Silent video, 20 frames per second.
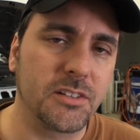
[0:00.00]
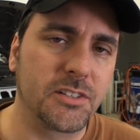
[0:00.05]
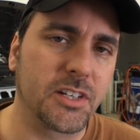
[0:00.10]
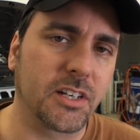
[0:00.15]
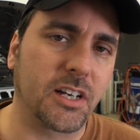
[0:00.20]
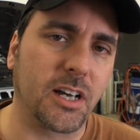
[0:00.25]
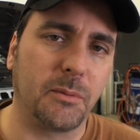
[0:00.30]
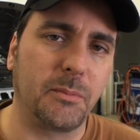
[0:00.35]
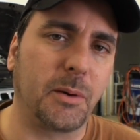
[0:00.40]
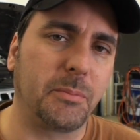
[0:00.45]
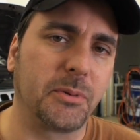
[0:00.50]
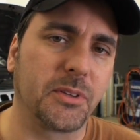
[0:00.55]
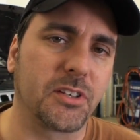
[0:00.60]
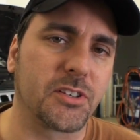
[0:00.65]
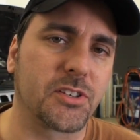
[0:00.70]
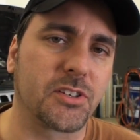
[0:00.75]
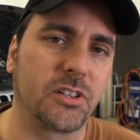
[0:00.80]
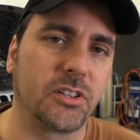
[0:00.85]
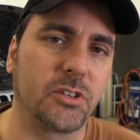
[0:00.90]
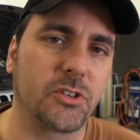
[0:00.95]
to come up with
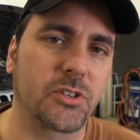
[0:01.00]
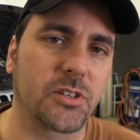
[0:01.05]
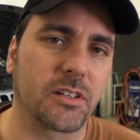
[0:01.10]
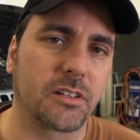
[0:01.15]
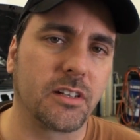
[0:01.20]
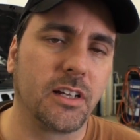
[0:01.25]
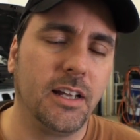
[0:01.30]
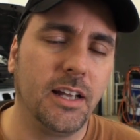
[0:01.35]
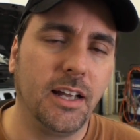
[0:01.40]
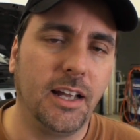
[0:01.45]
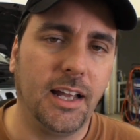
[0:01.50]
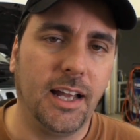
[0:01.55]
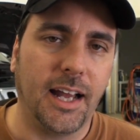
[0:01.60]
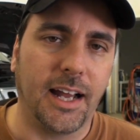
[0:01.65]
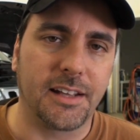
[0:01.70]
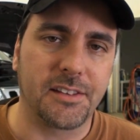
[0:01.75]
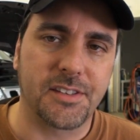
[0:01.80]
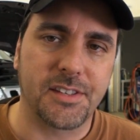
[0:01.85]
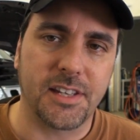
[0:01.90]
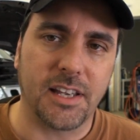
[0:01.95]
a solution
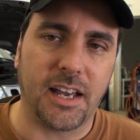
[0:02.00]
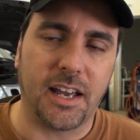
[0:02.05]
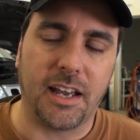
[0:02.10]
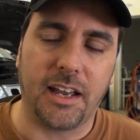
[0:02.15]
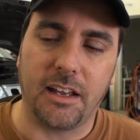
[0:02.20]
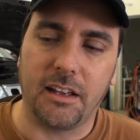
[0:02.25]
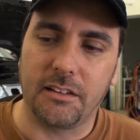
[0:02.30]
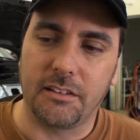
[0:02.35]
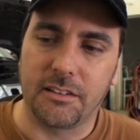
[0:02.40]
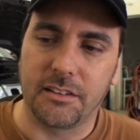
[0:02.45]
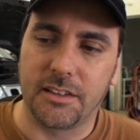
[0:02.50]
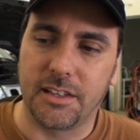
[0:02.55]
and say,